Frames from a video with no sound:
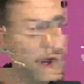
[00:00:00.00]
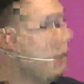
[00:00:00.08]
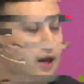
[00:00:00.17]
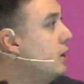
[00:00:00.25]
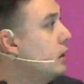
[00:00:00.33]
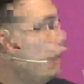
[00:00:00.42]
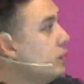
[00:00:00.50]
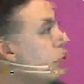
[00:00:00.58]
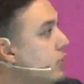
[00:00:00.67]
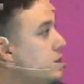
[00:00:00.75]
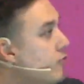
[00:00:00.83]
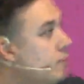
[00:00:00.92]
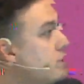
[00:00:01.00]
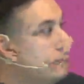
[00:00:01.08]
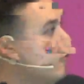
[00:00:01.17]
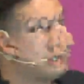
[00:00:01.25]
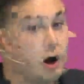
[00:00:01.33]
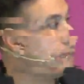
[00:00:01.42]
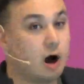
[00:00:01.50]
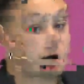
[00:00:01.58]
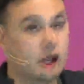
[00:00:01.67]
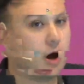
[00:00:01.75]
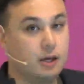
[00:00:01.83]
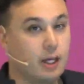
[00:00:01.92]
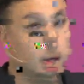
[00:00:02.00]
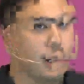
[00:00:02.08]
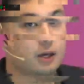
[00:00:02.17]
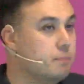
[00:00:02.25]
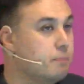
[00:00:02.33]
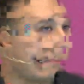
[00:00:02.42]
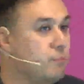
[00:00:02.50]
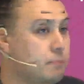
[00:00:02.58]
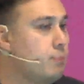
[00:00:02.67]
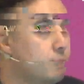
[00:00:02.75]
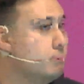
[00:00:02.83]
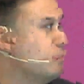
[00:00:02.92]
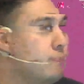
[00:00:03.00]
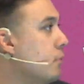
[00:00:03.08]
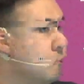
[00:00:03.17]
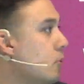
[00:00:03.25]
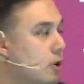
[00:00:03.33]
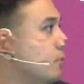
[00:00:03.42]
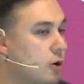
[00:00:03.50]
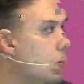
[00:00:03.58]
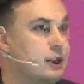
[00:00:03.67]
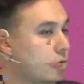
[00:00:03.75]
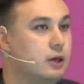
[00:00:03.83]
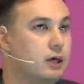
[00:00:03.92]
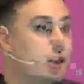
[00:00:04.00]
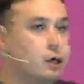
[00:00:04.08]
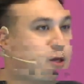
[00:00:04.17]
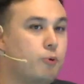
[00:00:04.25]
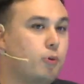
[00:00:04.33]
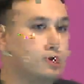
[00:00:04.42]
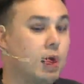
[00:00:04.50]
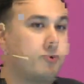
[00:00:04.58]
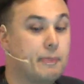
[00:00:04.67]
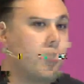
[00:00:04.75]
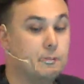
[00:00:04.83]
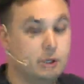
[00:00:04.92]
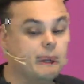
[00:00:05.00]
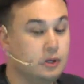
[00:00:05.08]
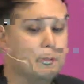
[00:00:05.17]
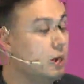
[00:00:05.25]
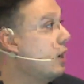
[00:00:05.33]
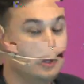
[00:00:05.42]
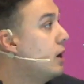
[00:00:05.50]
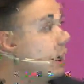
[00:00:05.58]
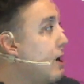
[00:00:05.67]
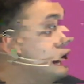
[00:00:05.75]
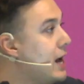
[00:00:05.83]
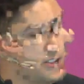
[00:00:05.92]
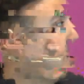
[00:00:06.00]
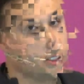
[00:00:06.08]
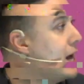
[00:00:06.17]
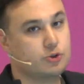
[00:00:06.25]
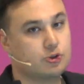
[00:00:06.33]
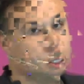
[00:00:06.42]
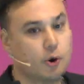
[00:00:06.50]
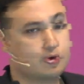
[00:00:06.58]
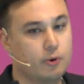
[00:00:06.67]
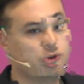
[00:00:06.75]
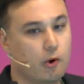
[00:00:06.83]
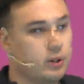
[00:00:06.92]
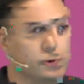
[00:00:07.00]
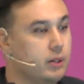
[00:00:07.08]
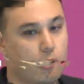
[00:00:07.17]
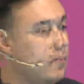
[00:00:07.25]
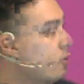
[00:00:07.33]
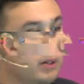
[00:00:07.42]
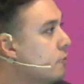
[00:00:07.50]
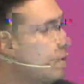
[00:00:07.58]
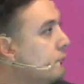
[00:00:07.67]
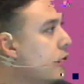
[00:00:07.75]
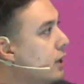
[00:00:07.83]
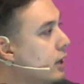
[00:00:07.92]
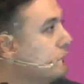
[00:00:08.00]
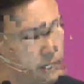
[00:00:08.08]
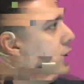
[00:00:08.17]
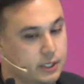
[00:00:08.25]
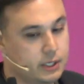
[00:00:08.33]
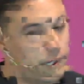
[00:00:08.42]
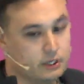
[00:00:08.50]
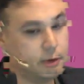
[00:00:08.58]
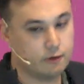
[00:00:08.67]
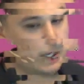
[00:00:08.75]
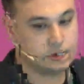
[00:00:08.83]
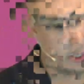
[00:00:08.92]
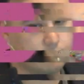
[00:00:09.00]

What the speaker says: because we provide nearly all the same data that you see. And I'm going to actually show you a little bit of a one-to-one, a web page on CoinMarketCap versus